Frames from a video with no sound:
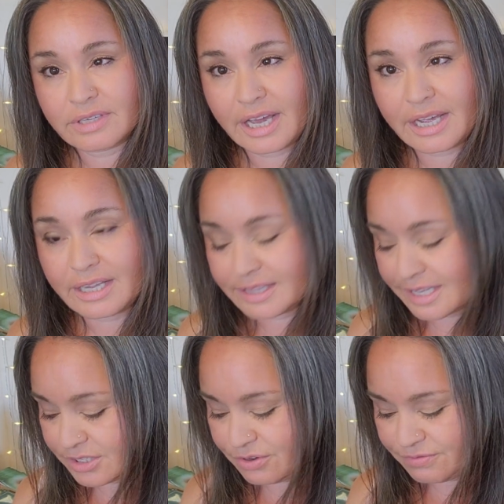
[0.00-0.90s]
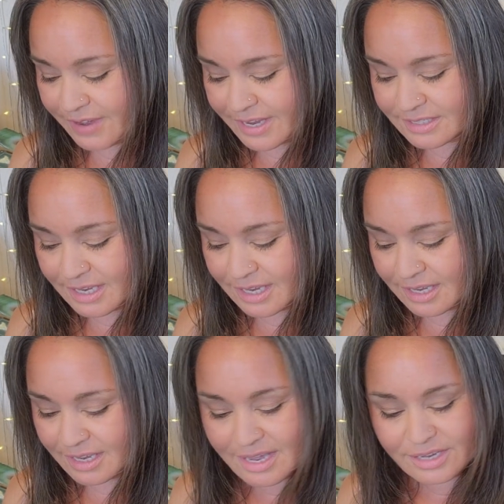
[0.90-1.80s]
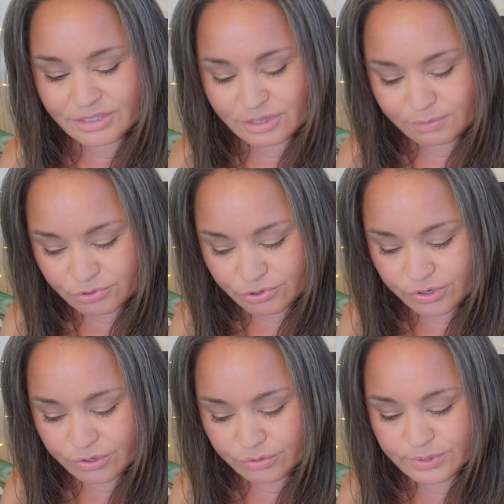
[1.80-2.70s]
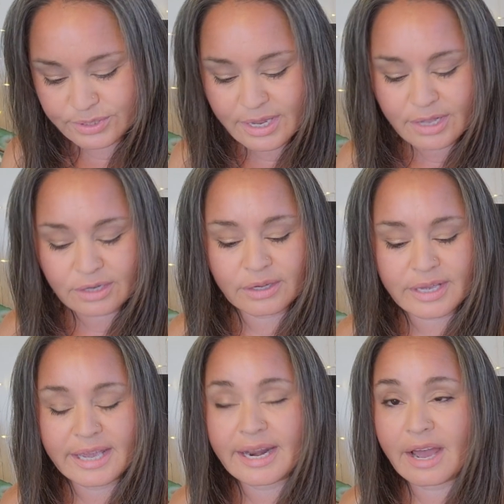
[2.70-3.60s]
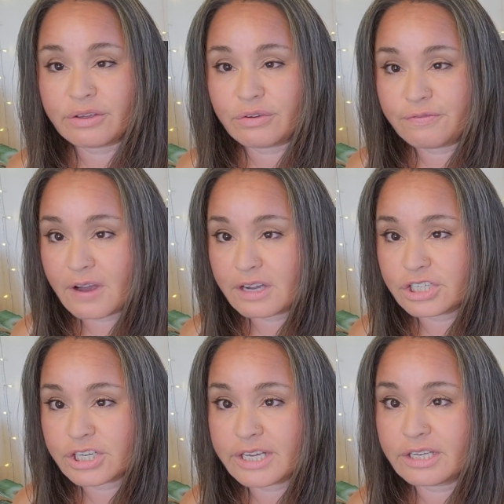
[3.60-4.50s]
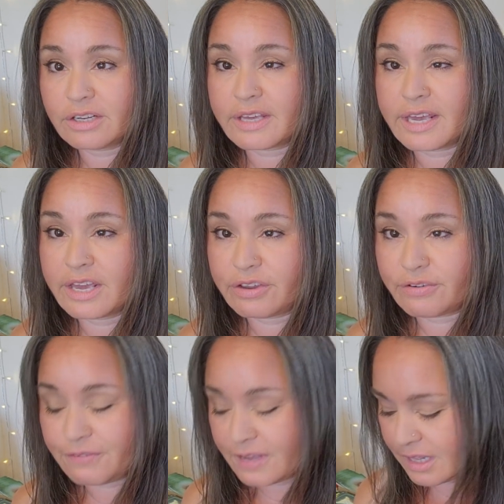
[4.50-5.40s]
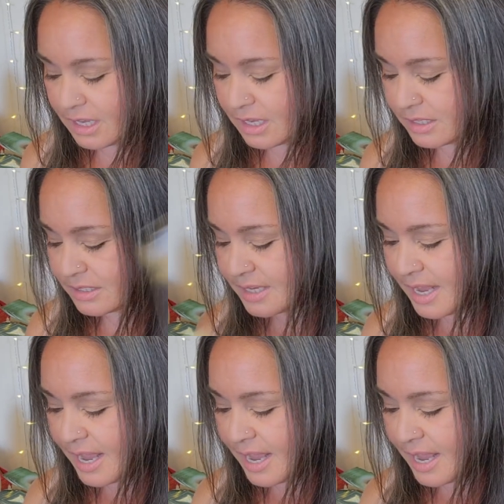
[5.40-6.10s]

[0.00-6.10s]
Okay, that's you facing some truths, looking at how you function, looking at your feelings,